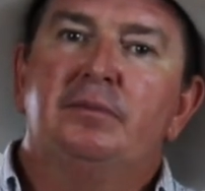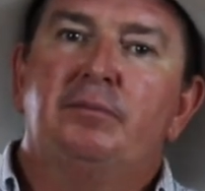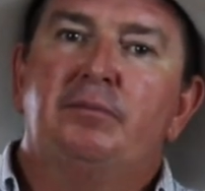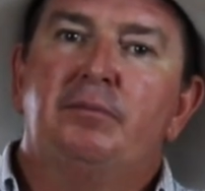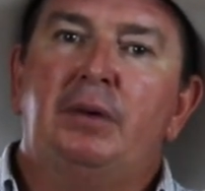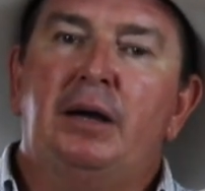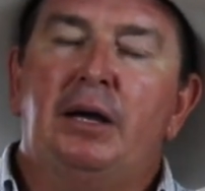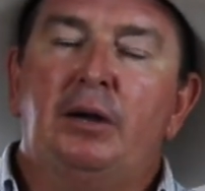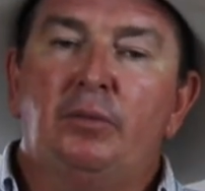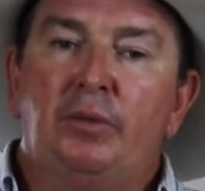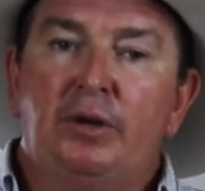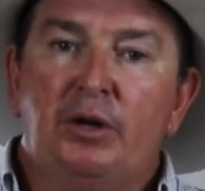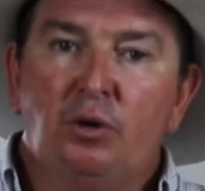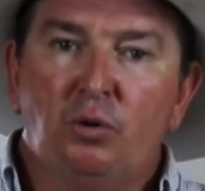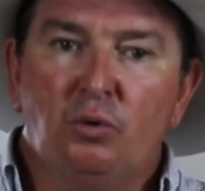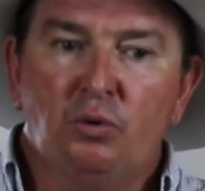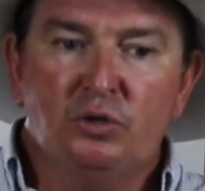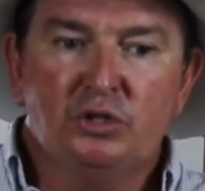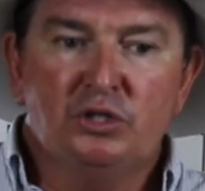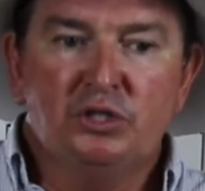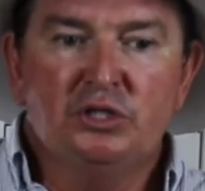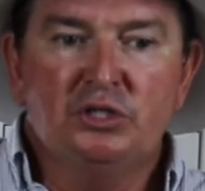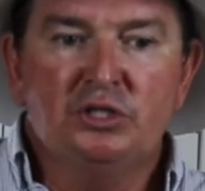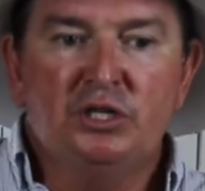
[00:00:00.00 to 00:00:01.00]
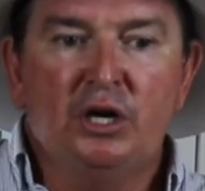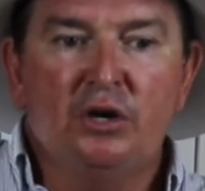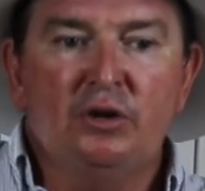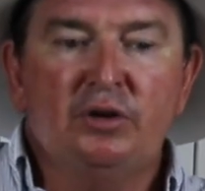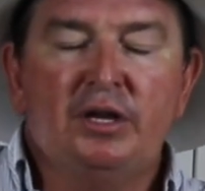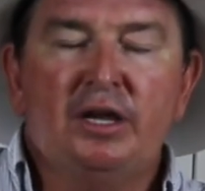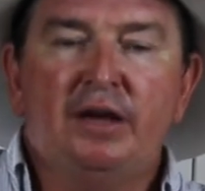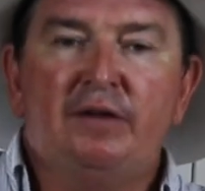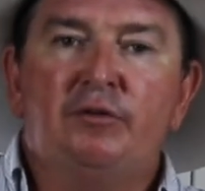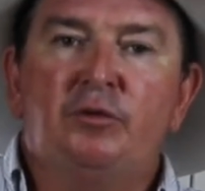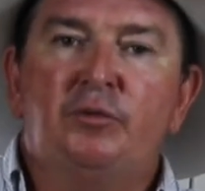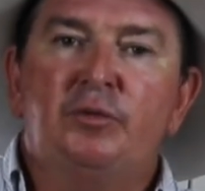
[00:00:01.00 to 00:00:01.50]
But when horses don't
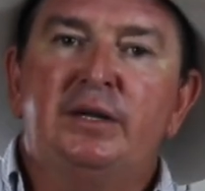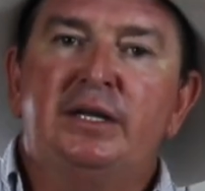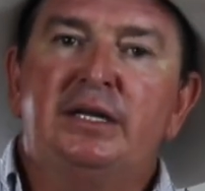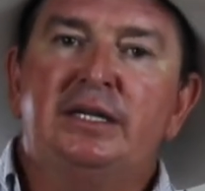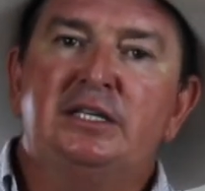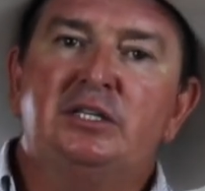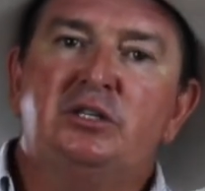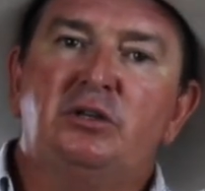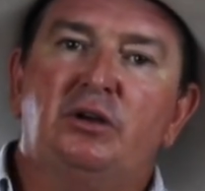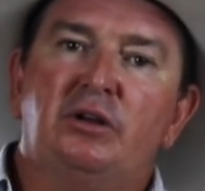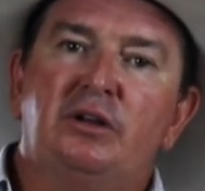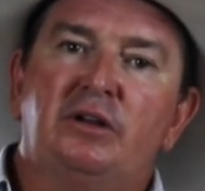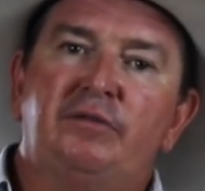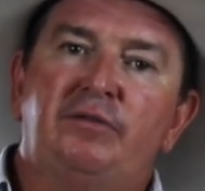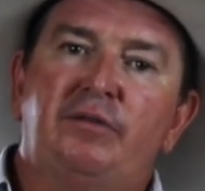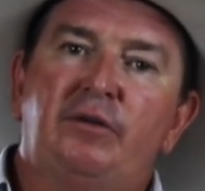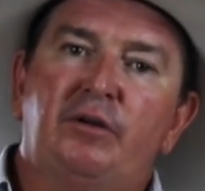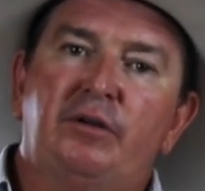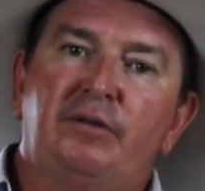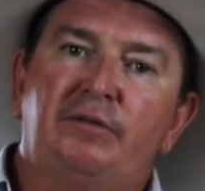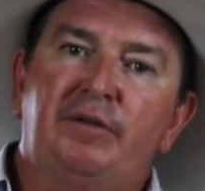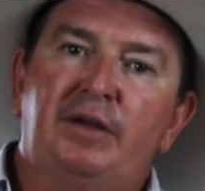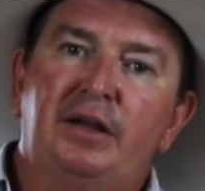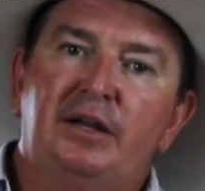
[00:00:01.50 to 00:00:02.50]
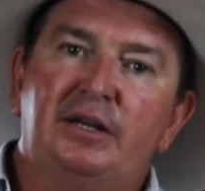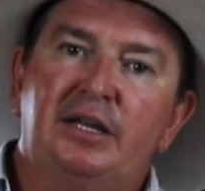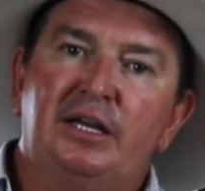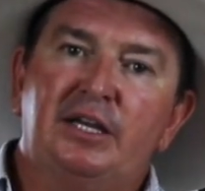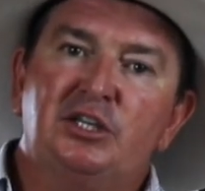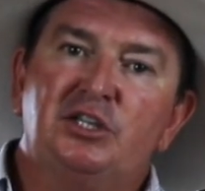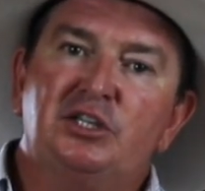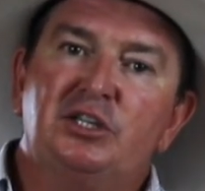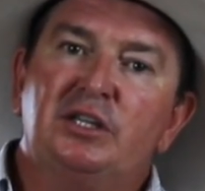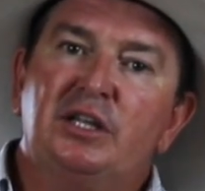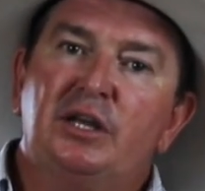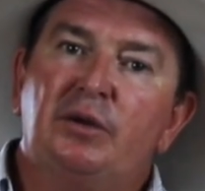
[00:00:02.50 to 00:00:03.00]
have a really solid
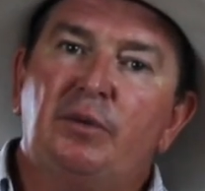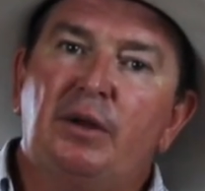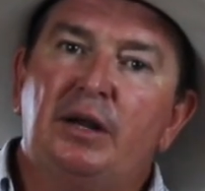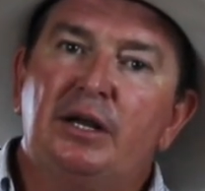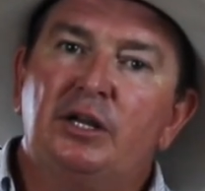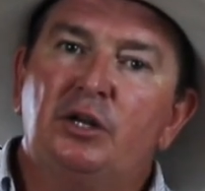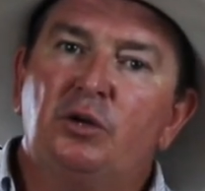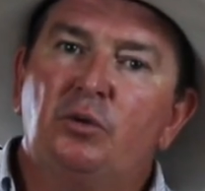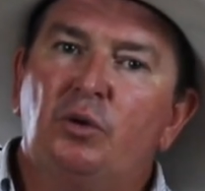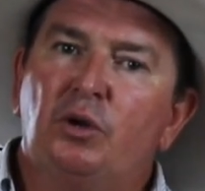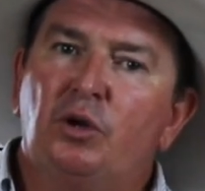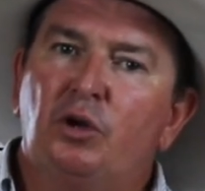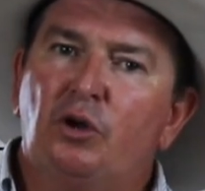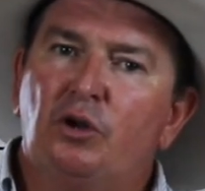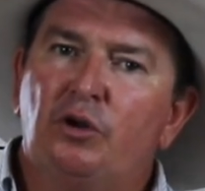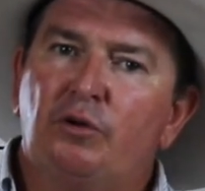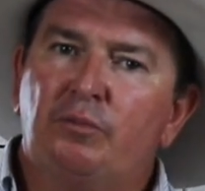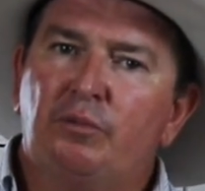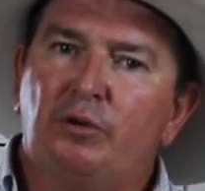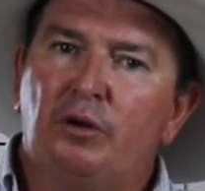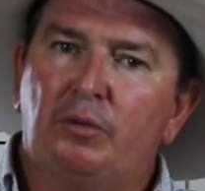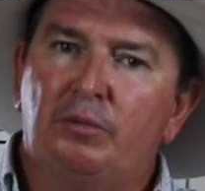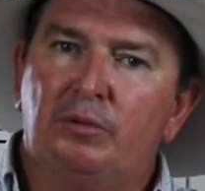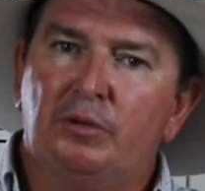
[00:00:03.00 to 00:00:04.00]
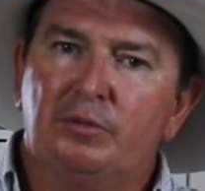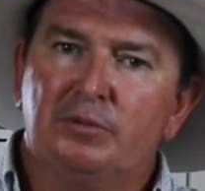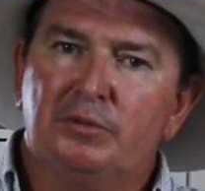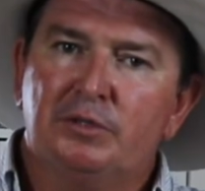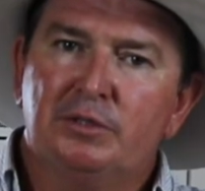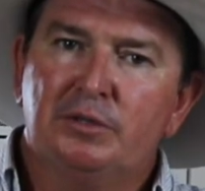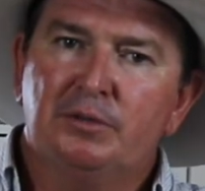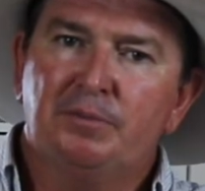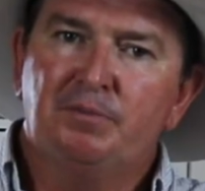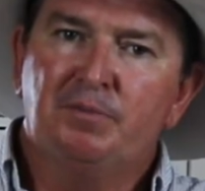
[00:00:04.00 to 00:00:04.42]
foundation, they run into a lot of problems.